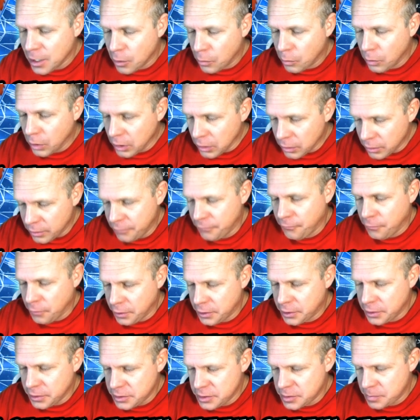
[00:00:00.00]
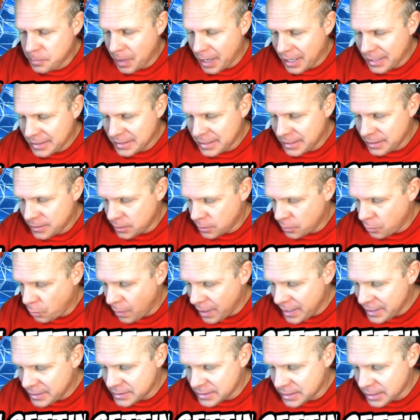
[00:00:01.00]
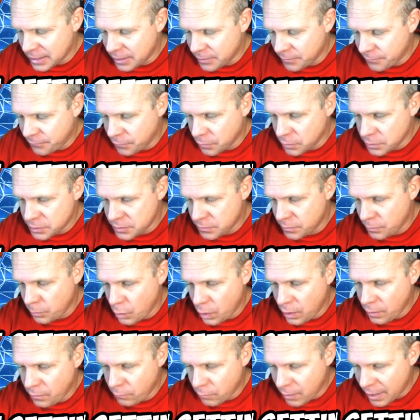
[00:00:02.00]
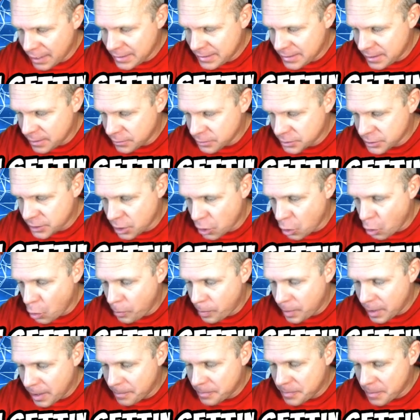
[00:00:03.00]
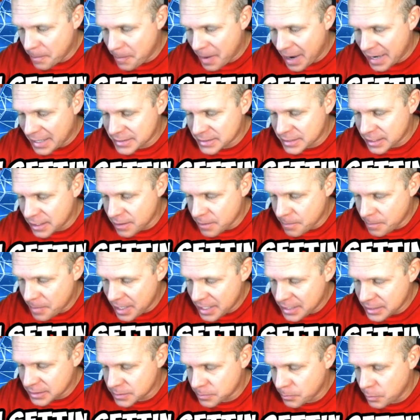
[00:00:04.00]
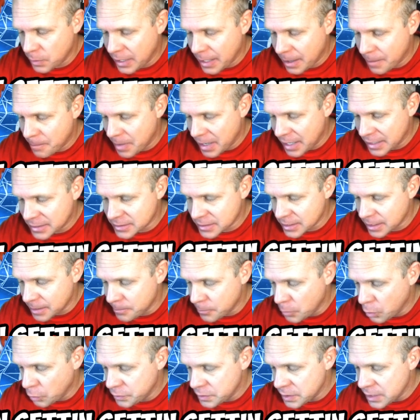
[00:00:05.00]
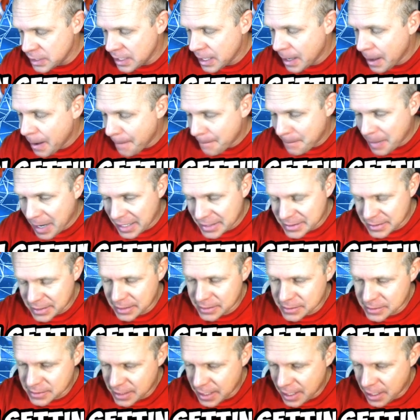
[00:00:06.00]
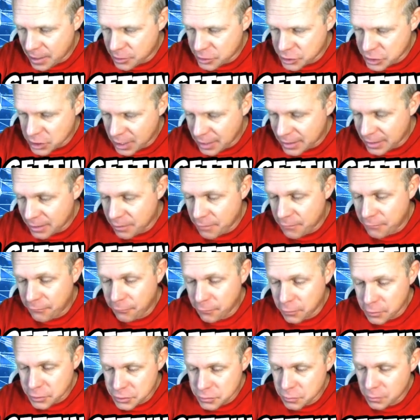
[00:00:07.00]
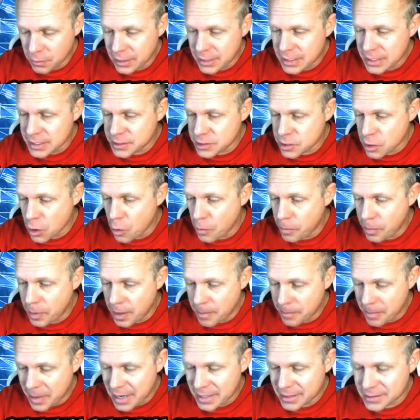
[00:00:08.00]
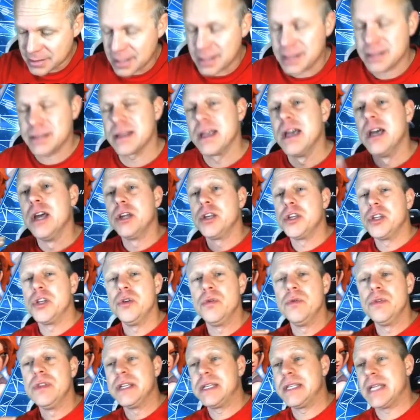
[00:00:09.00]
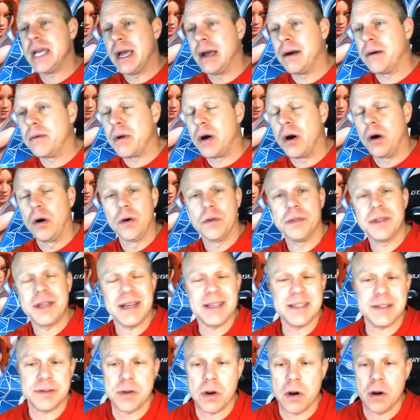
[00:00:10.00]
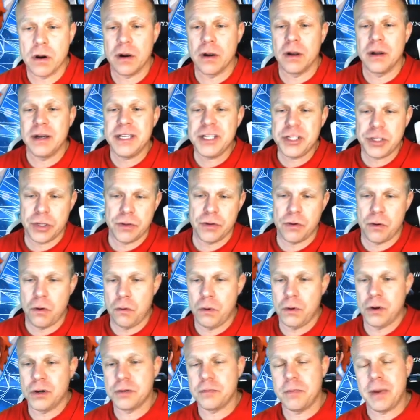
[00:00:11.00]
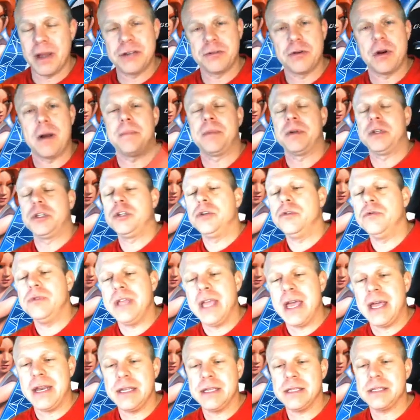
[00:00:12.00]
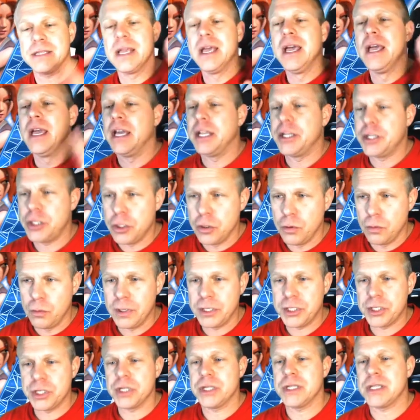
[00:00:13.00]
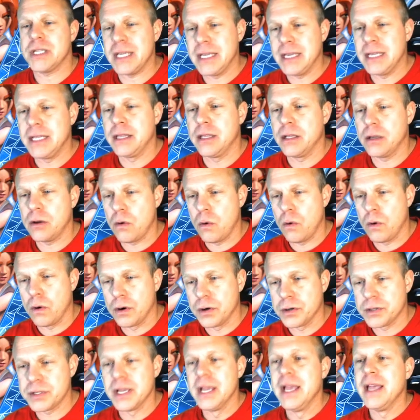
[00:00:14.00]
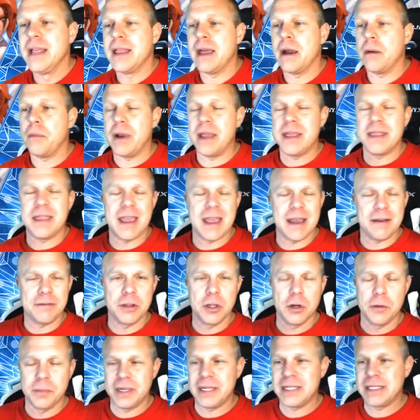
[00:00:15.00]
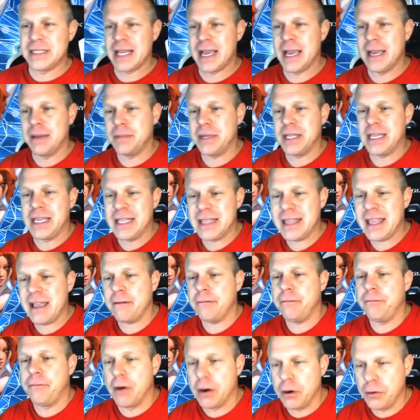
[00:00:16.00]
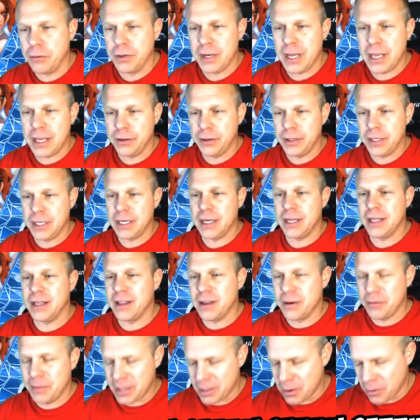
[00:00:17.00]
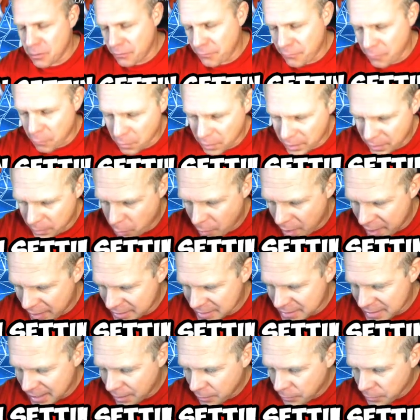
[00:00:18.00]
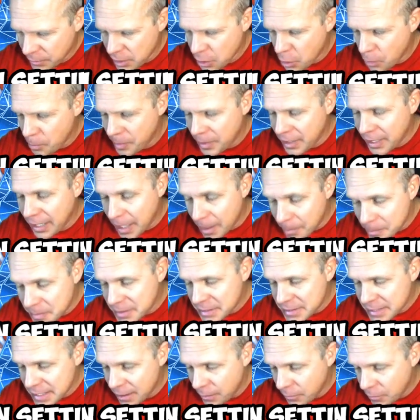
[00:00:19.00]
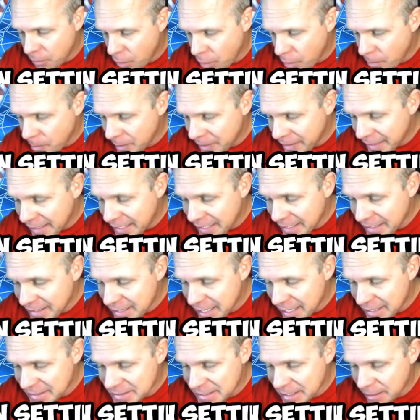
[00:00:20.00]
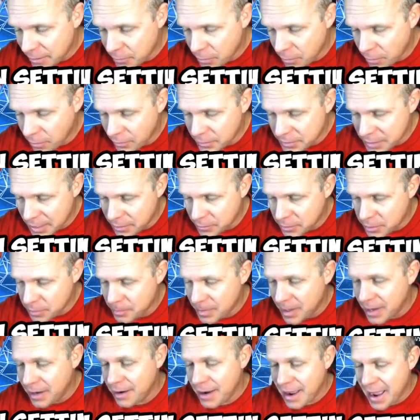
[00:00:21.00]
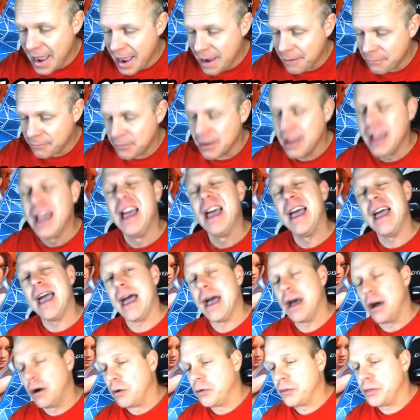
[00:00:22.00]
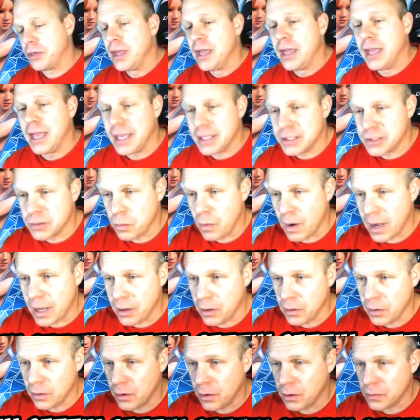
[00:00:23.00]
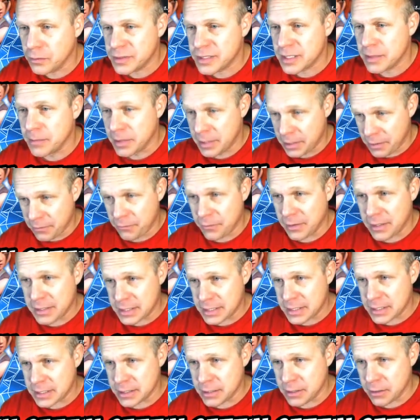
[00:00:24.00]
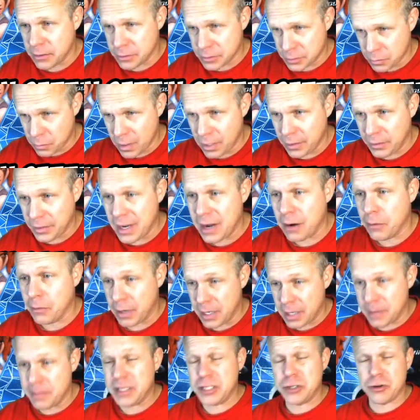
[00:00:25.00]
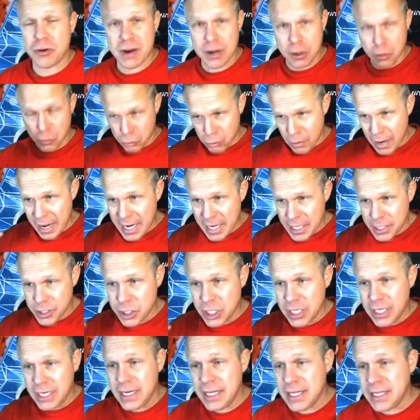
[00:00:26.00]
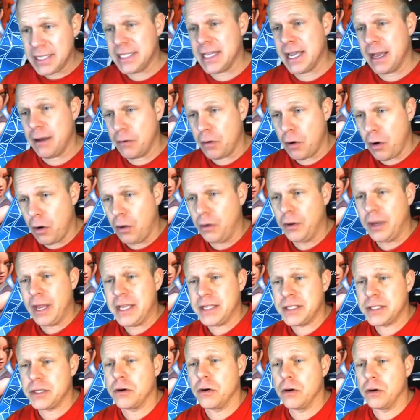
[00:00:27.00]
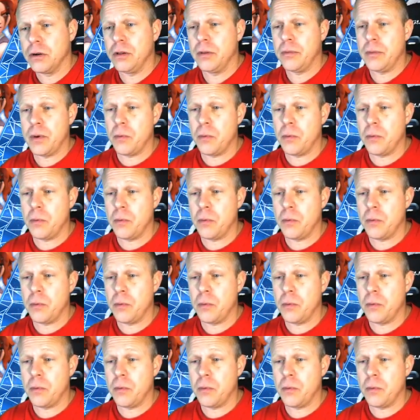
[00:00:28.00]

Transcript: We're looking for a good spot to get the Quakes in, and first one right there is going to open up the backside of the base. We got a backside multi, backside scatter shot. Now, the first one needs to open up access to the town hall. Then I start on each of the corners by dropping 2 yetis and 2 witches in the corners. That way they have a little bit of time to get that funnel nailed in, and there we go. 4 quakes, not only opening up the town hall, but getting that town hall down to about half health as well, along with some of the defenses in there as well. Now we're going to be trying to rage into the town hall nice and early.